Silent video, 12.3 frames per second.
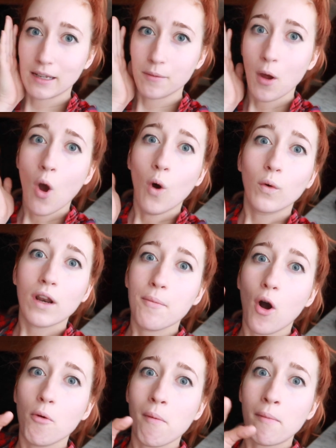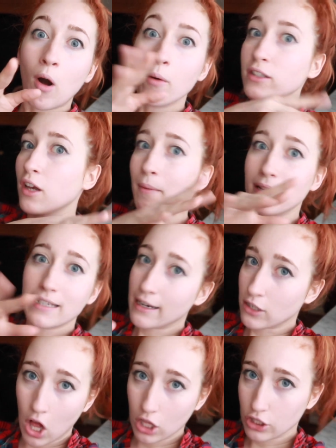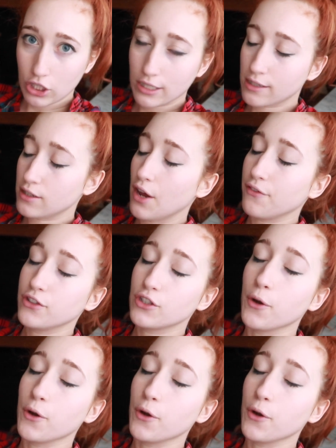And when I'm home, I'm always on my technology and stuff.